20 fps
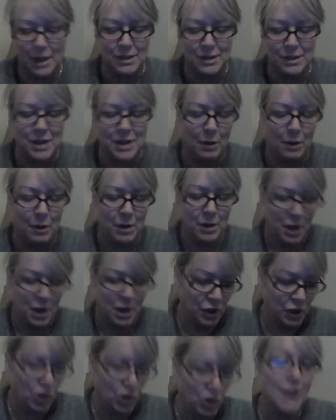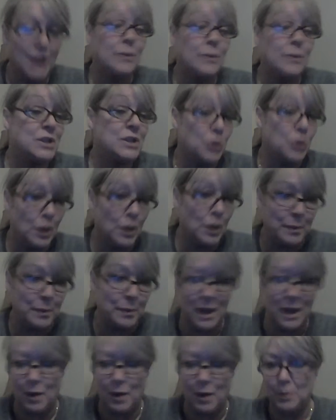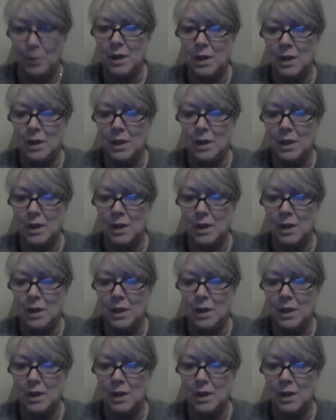So, starting with Scorpio.